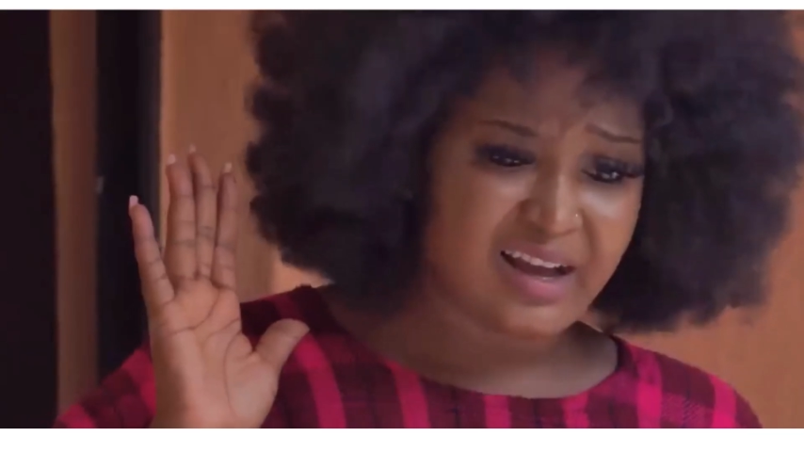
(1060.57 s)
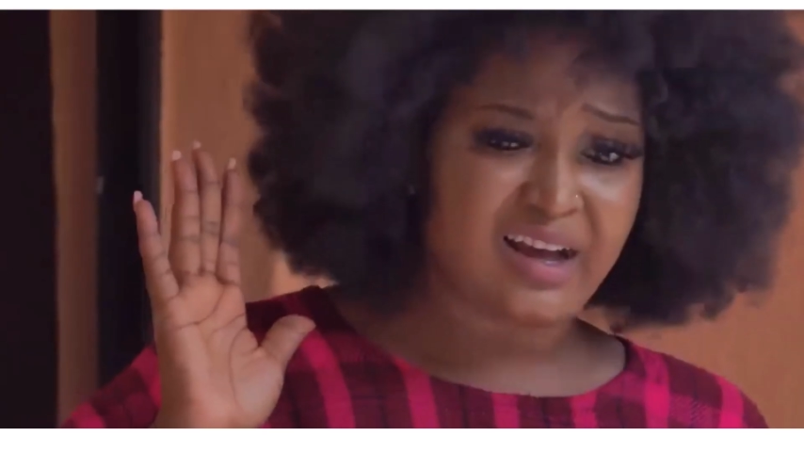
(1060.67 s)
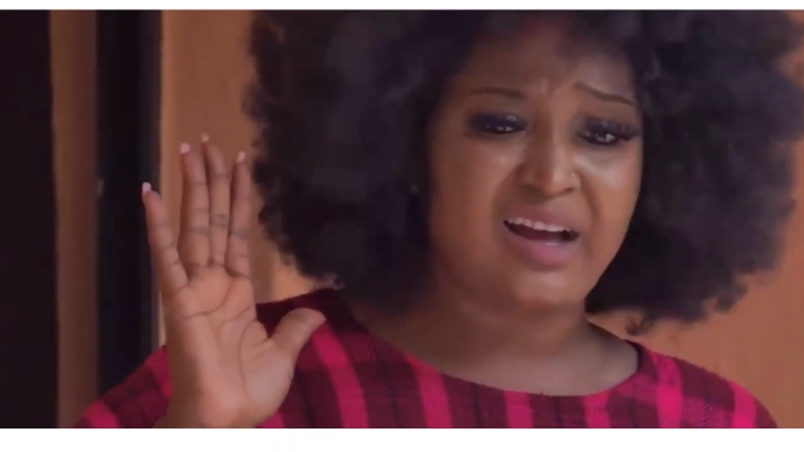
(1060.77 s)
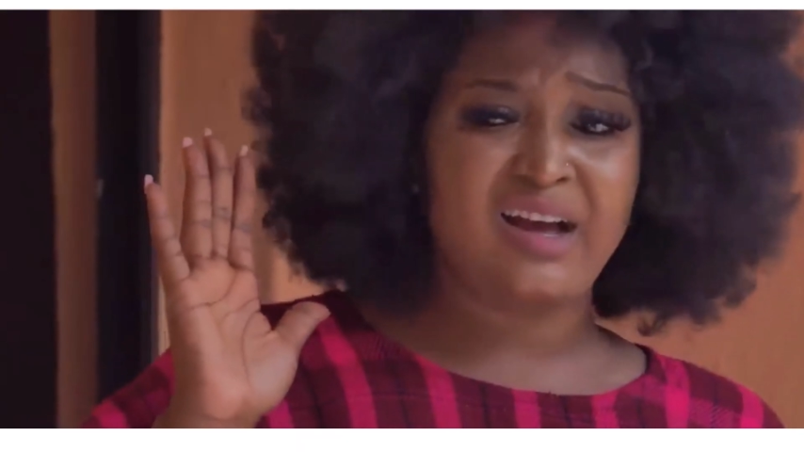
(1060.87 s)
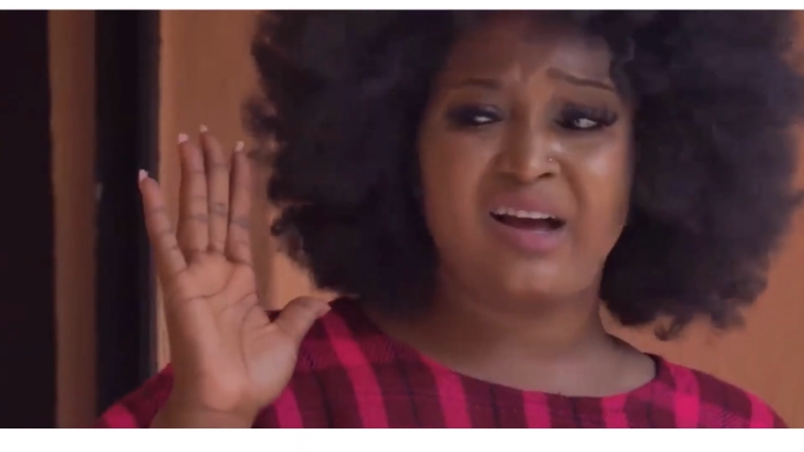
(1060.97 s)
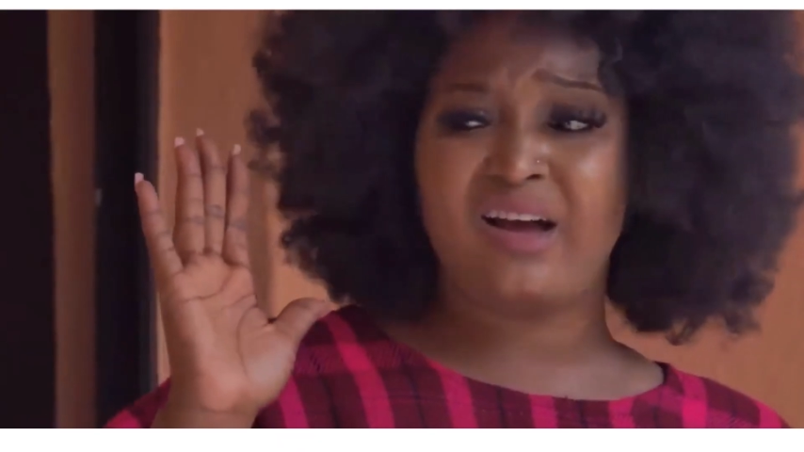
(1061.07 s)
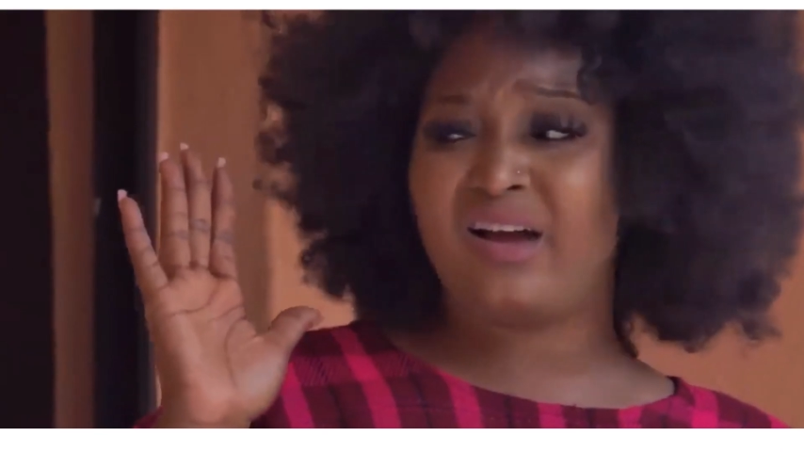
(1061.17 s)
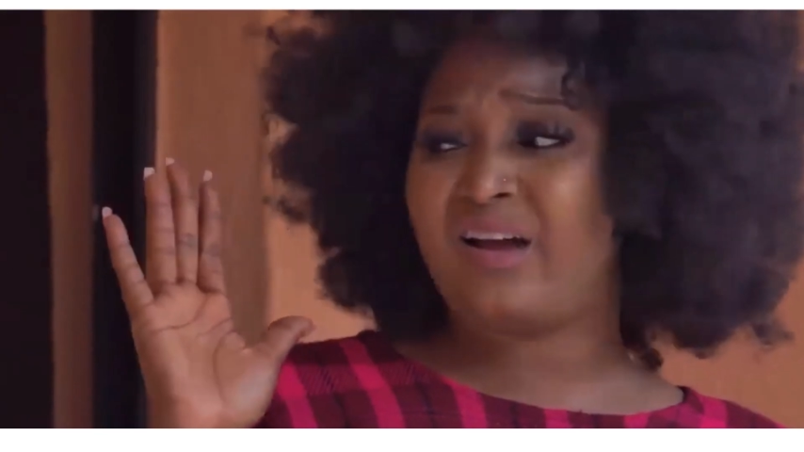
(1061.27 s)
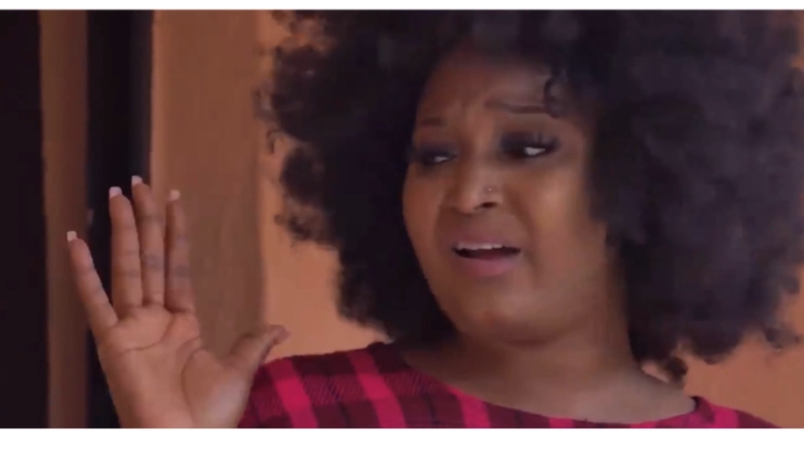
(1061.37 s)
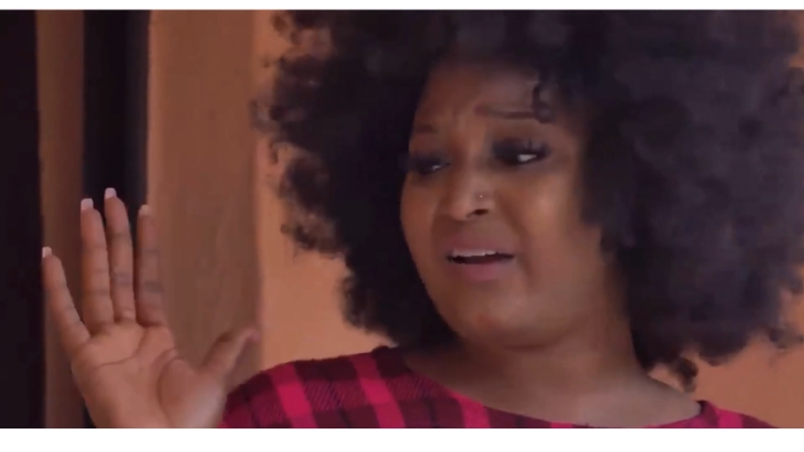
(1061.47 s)
But even if
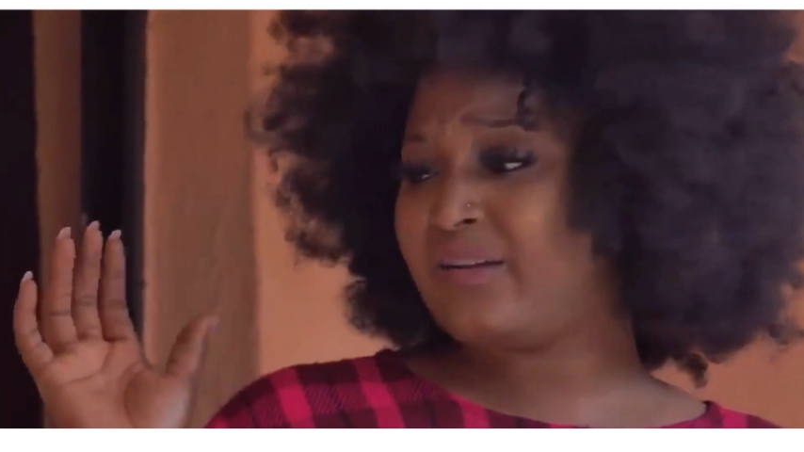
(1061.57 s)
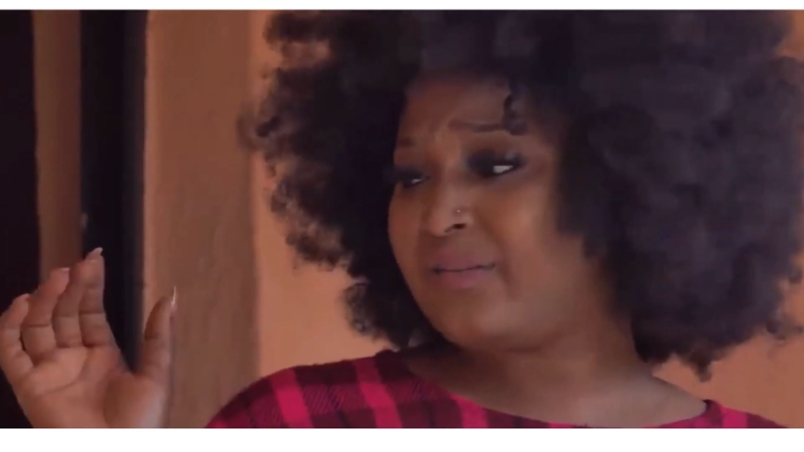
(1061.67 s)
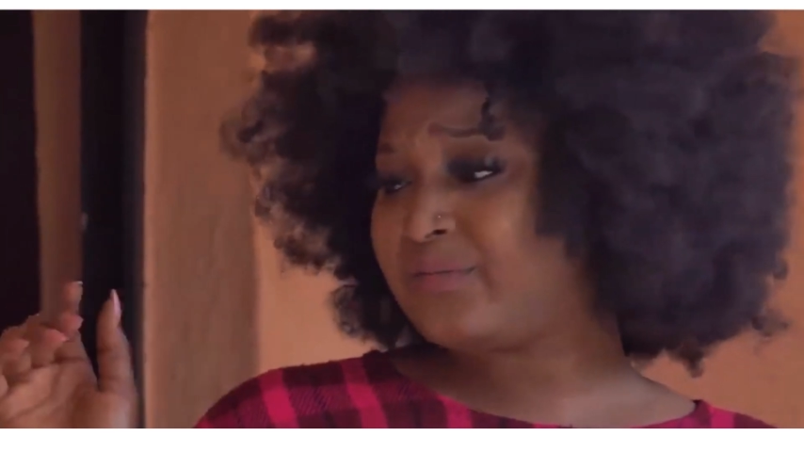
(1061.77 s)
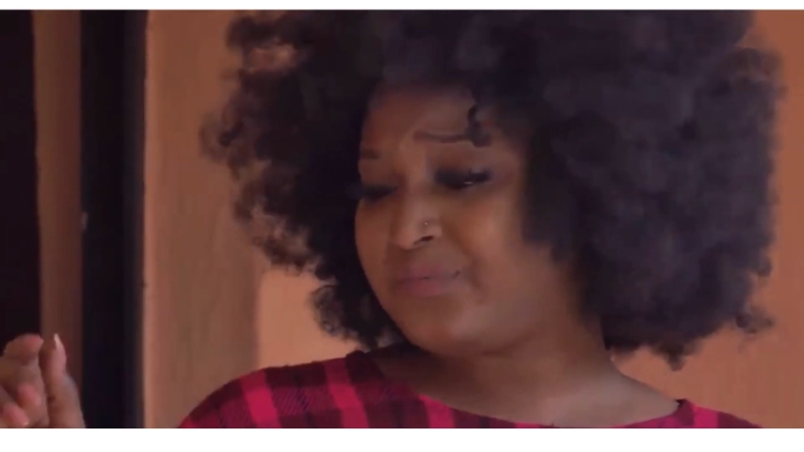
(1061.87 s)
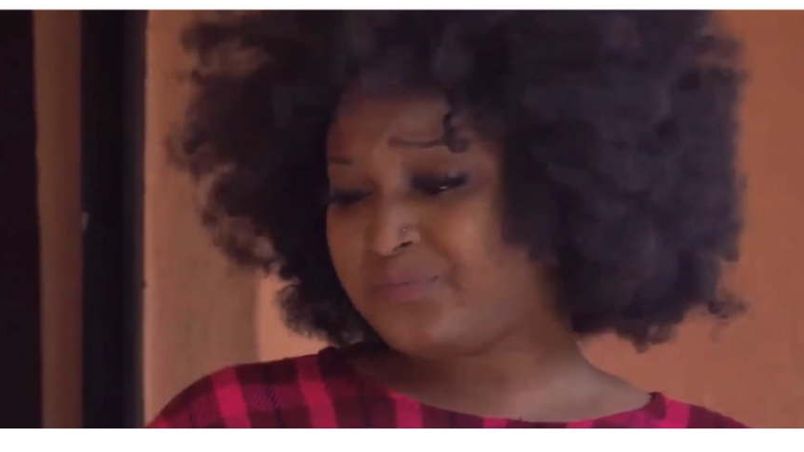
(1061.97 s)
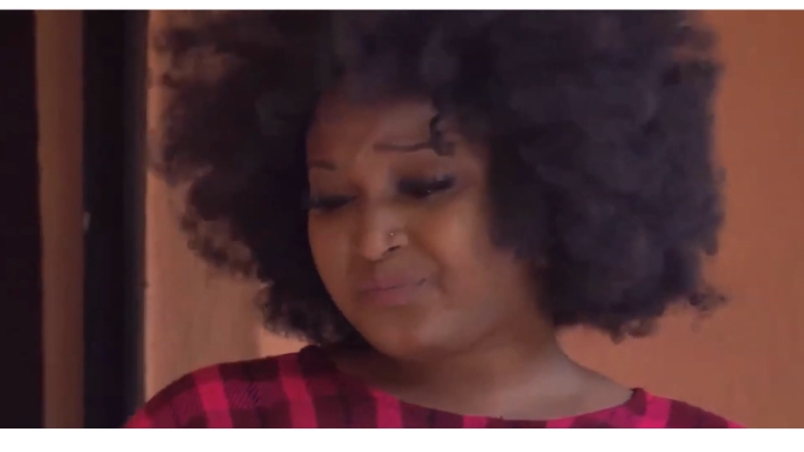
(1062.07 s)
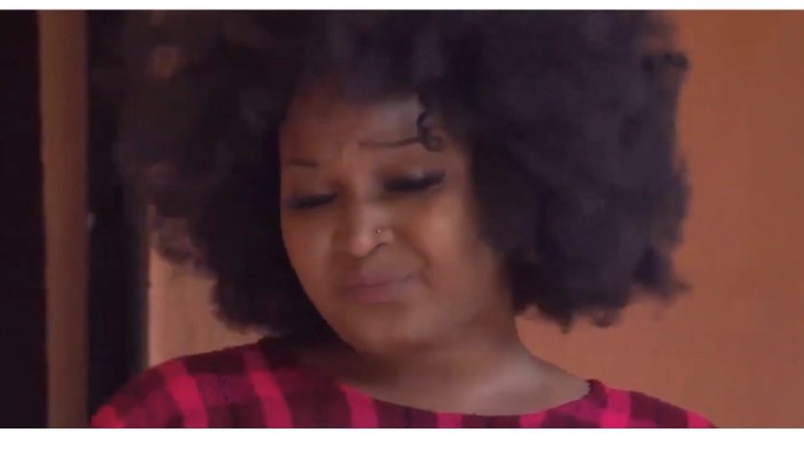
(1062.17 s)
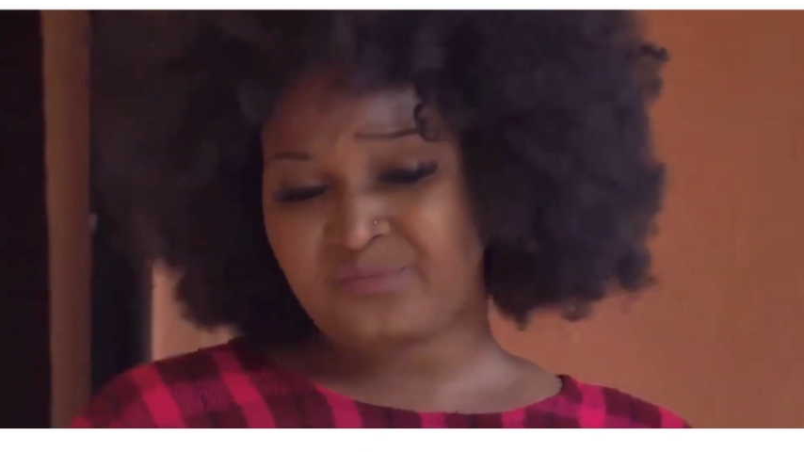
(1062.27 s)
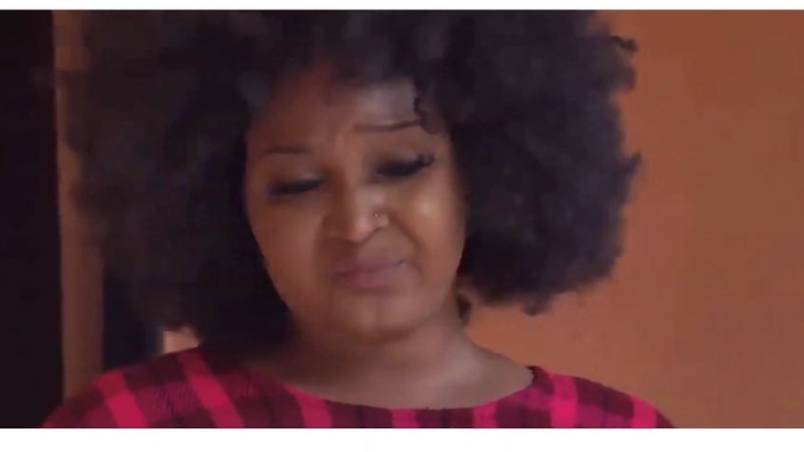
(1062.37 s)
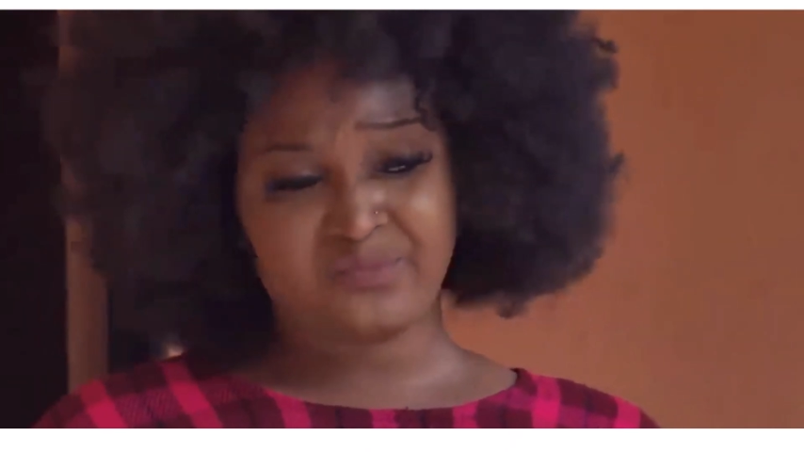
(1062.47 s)
she wanted to study and
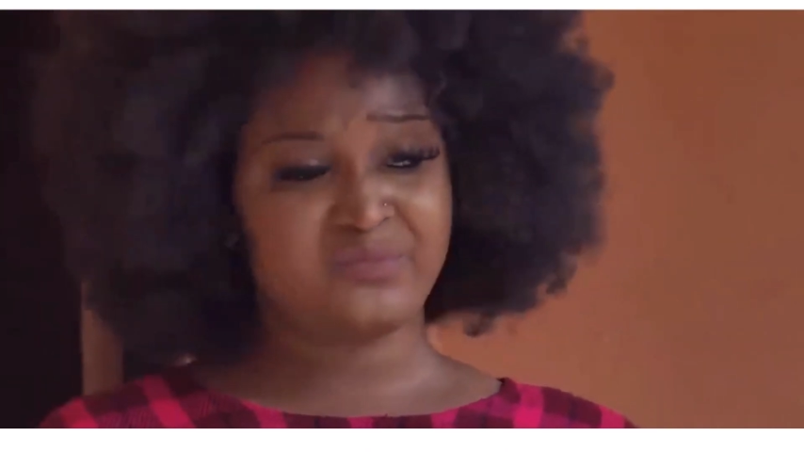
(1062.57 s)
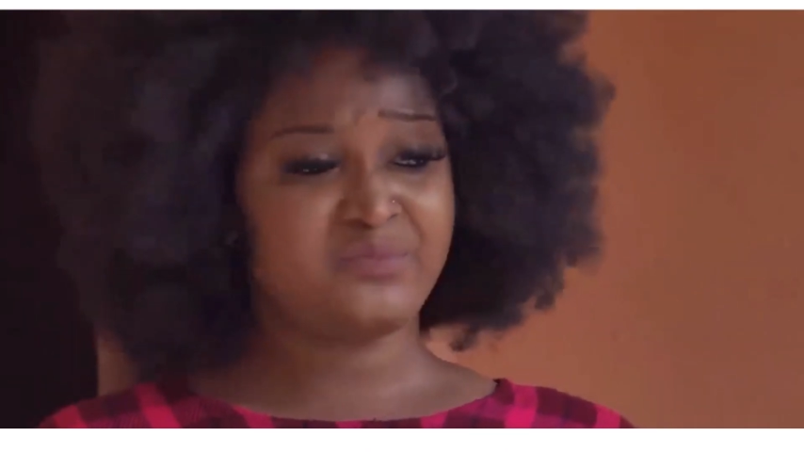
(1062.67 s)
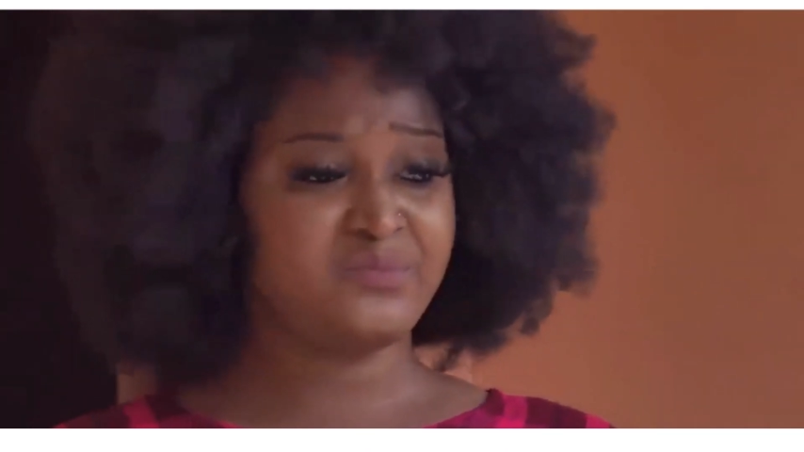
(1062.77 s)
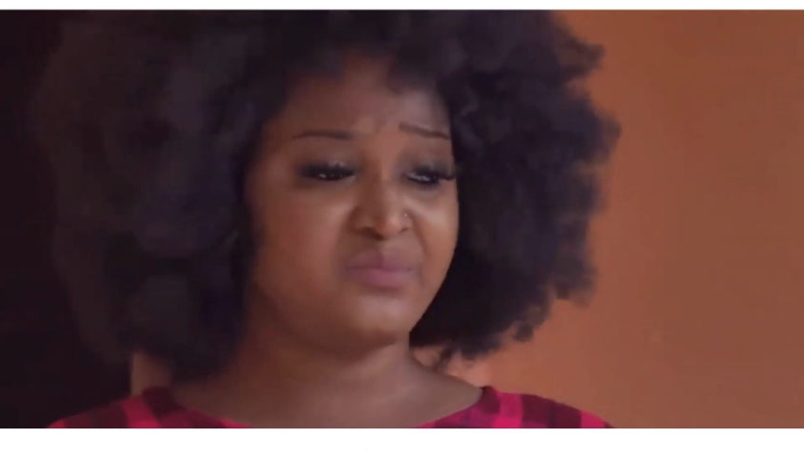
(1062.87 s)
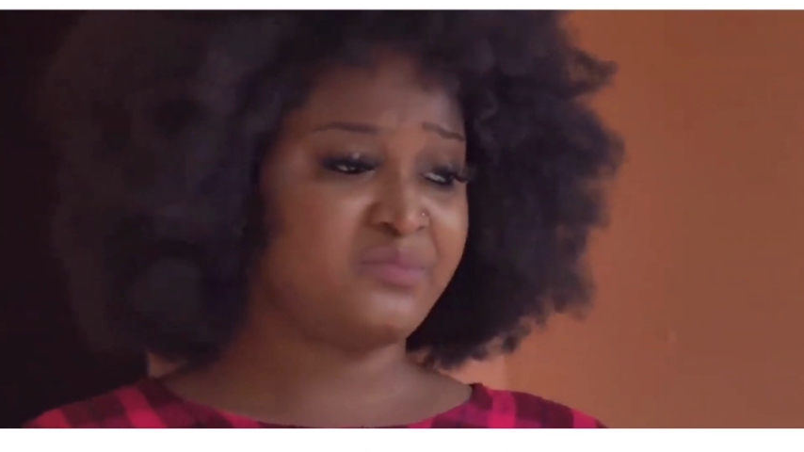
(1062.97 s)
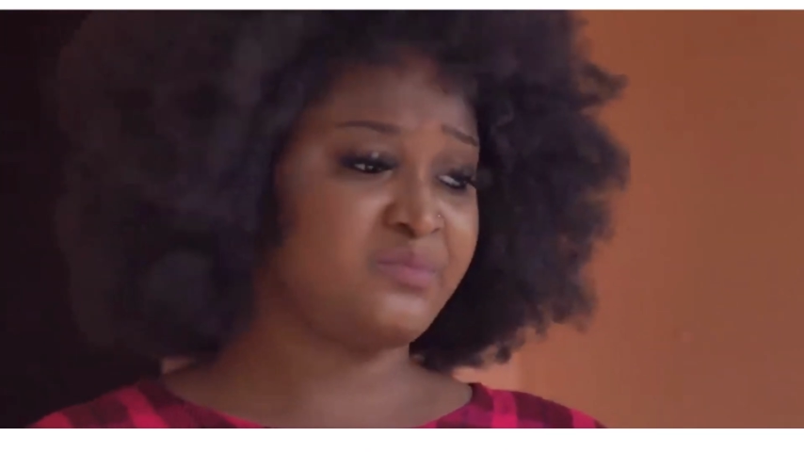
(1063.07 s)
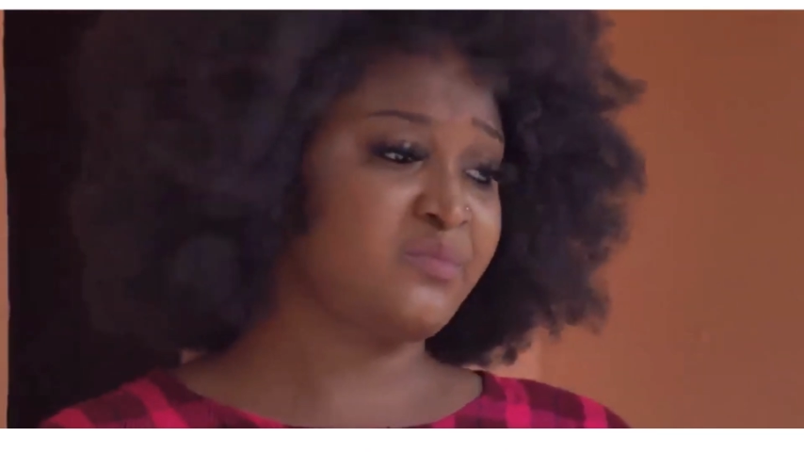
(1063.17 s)
grab her from that law, it